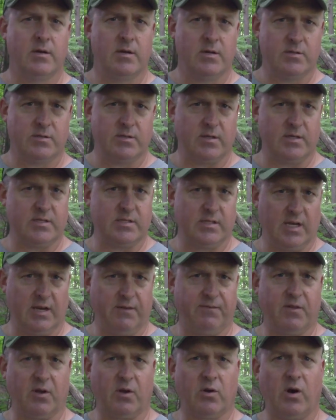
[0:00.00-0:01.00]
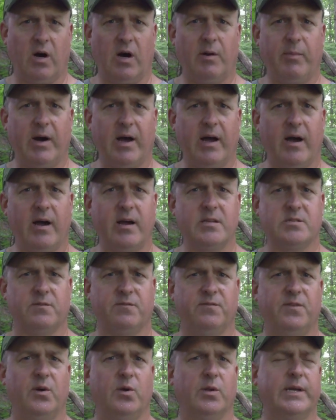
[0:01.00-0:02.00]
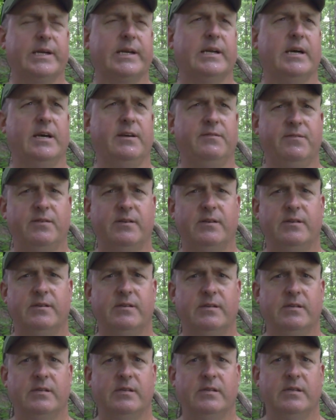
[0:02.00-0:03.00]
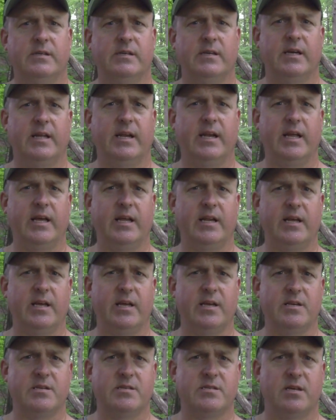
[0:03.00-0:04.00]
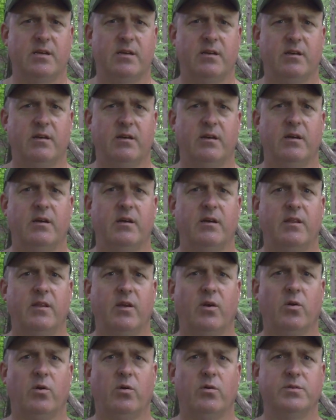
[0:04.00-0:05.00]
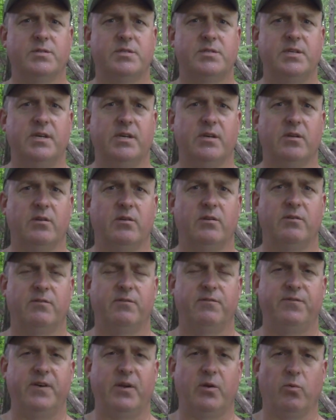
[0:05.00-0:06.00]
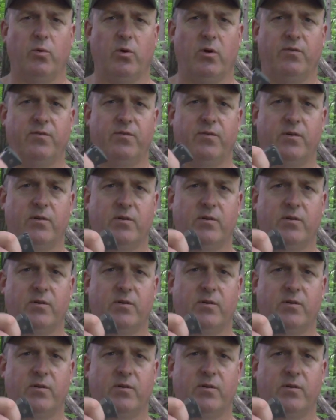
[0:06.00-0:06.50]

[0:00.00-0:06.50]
So this knife that caught my eye is a folding knife, and it is the Cold Steel Finwolf.